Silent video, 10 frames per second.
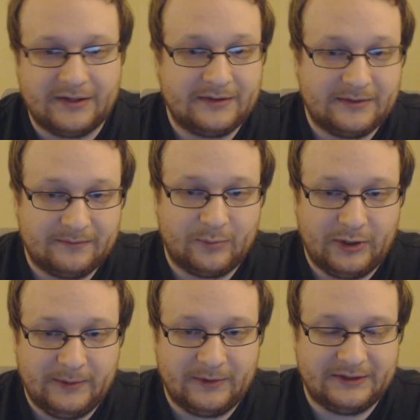that's
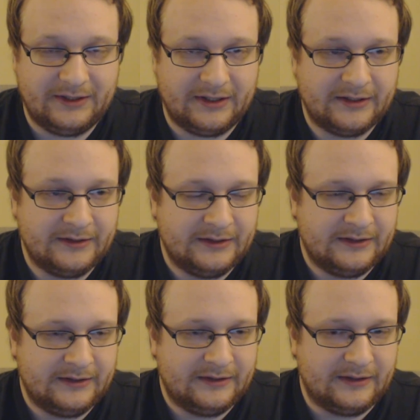pretty much it.
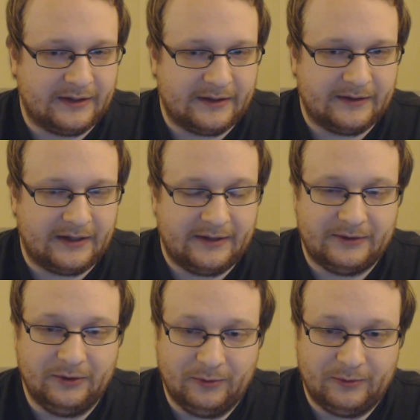I
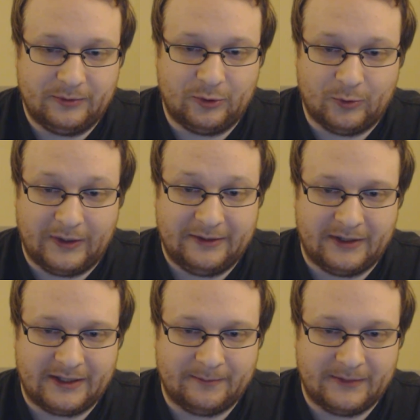do quite
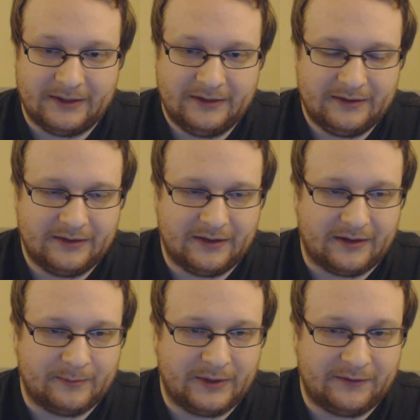recommend it,
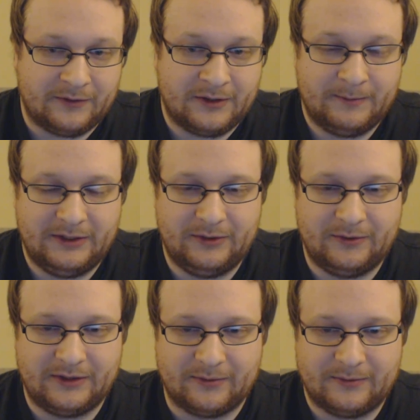but if you're going to be
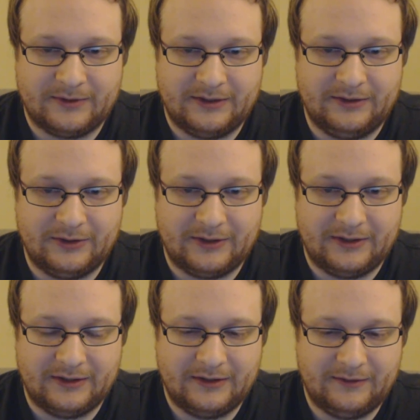doing
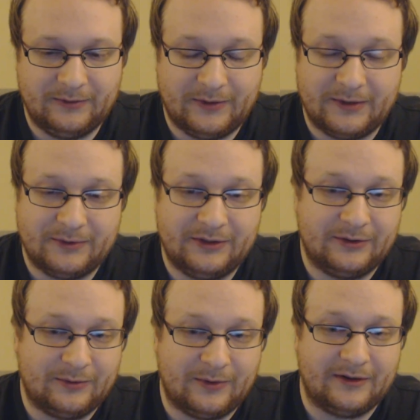if you want really
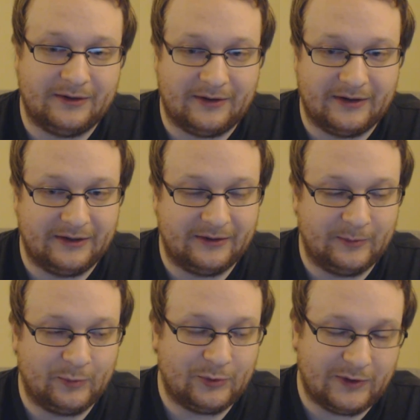good quality audio,
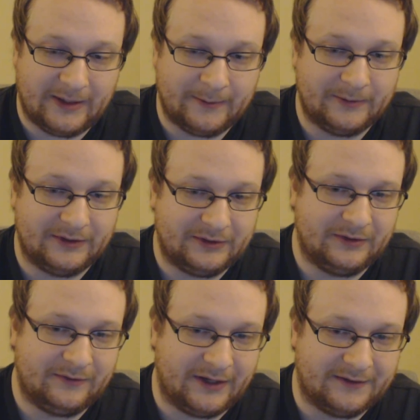you probably
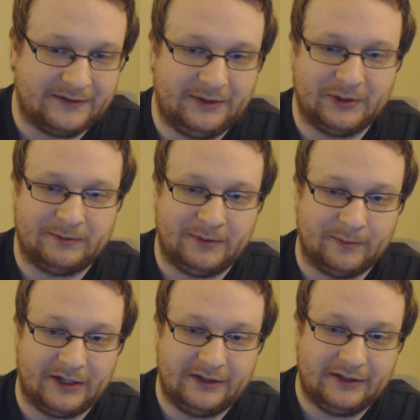should invest in a
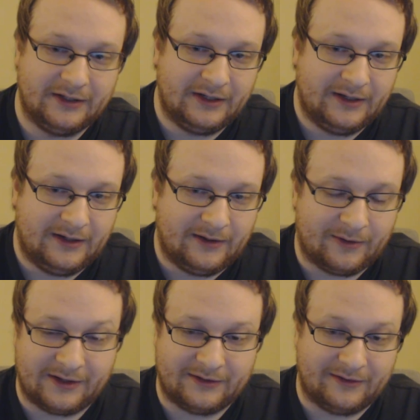USB mic
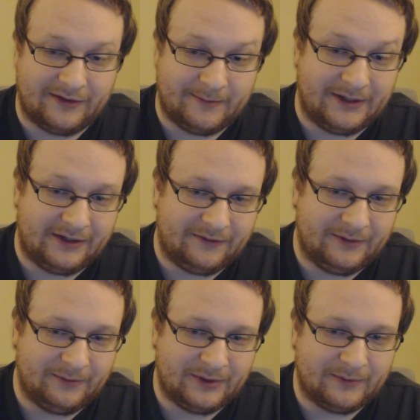or an XLR mic
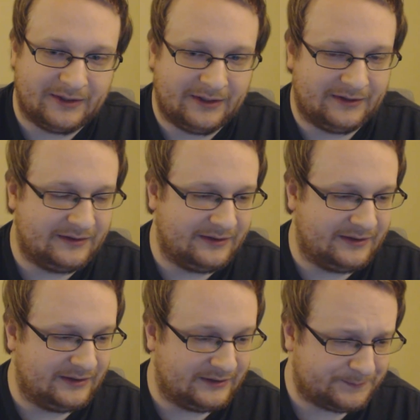if you really want to get
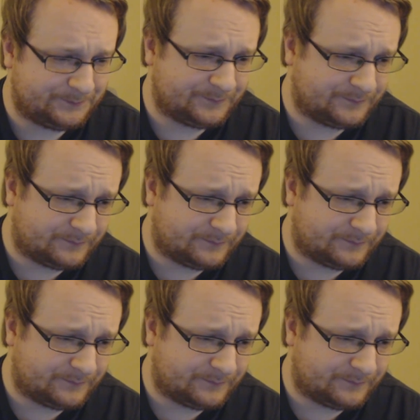serious.